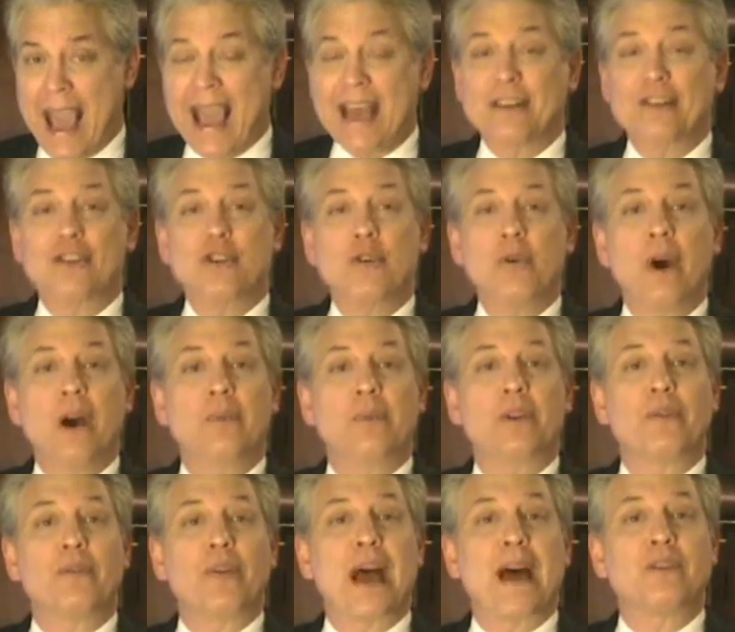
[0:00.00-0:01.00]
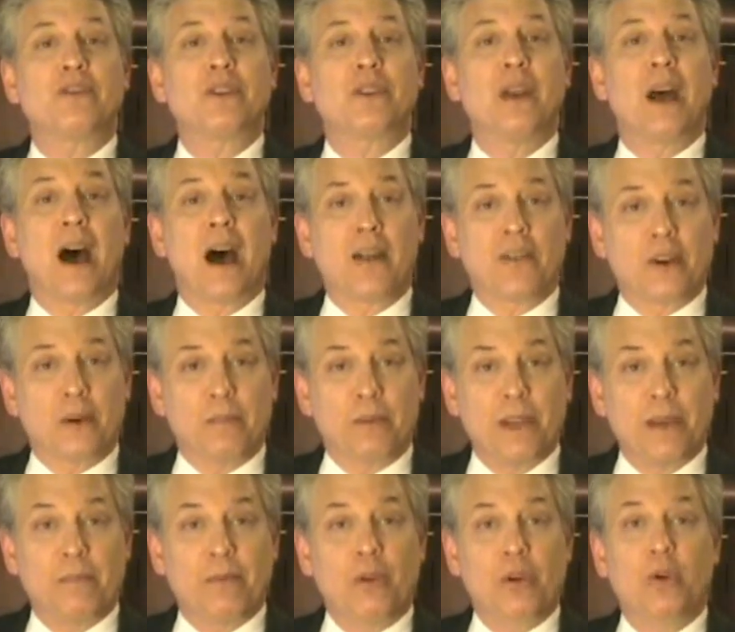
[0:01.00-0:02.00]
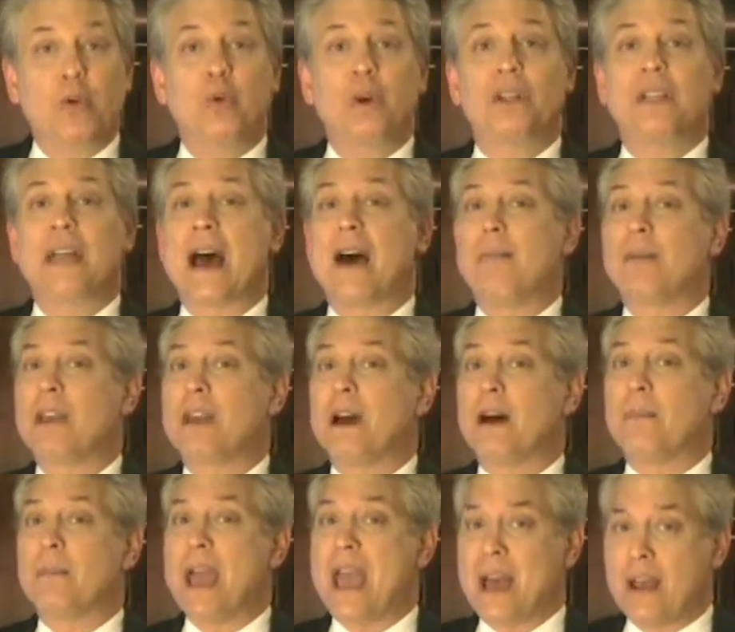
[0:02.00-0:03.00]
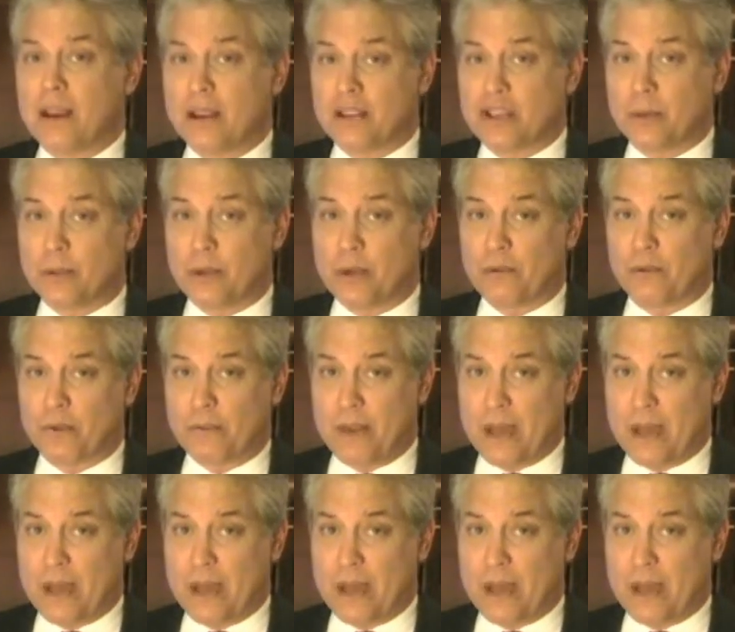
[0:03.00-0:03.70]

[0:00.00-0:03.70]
and 200,000 other people who will now become eligible for